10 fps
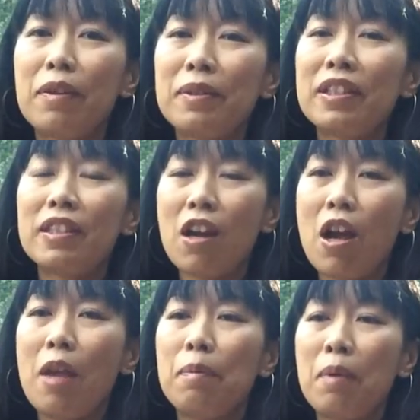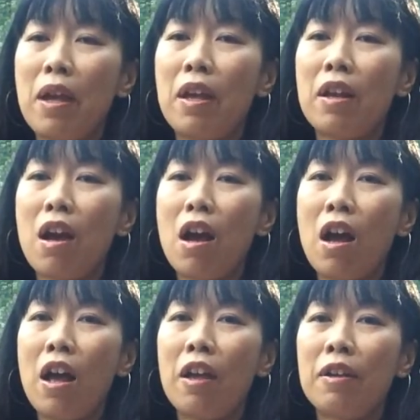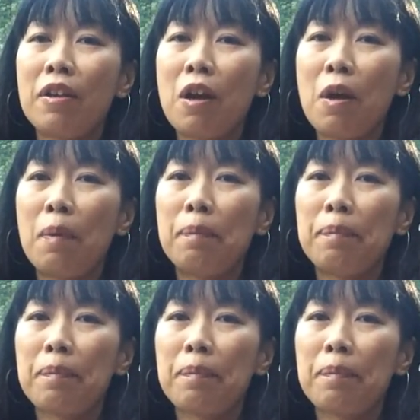there was a time when I, um,